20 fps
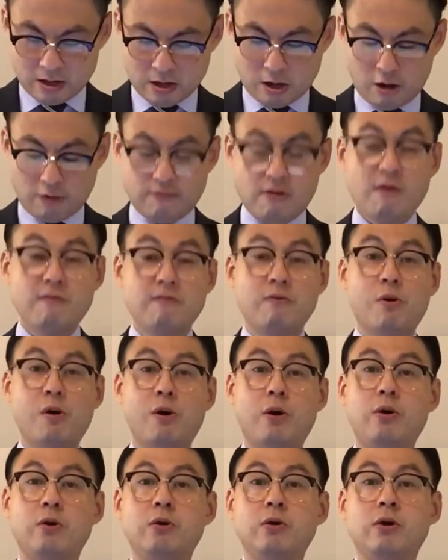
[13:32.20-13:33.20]
Above
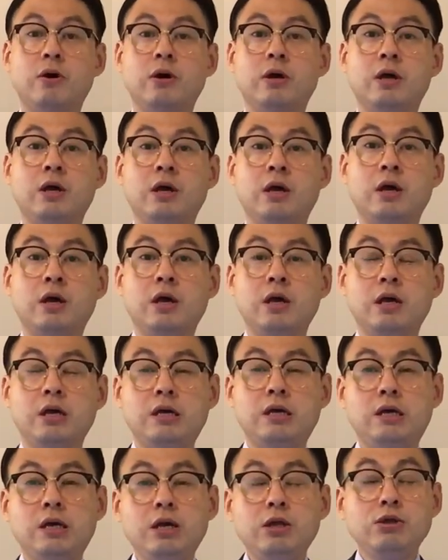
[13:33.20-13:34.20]
all,
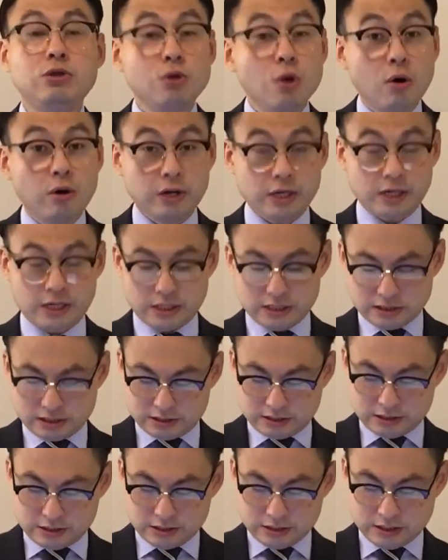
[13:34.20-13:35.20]
he noticed
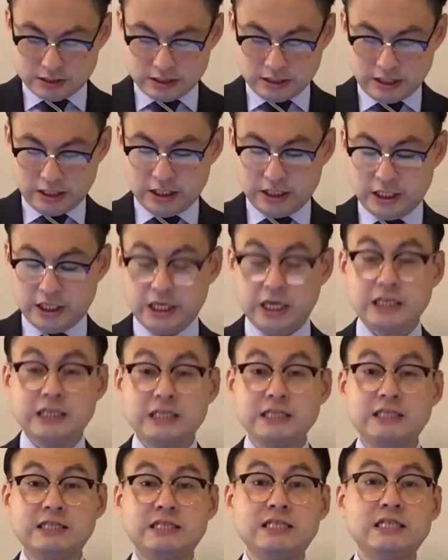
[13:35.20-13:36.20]

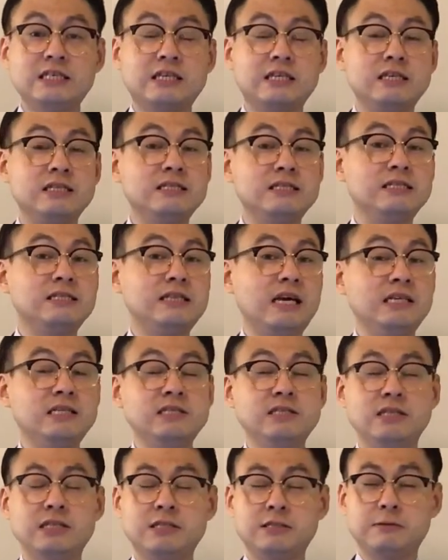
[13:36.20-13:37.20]
his skin
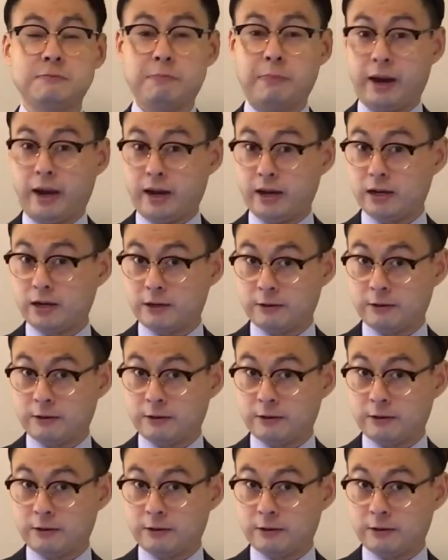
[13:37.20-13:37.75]
senses back.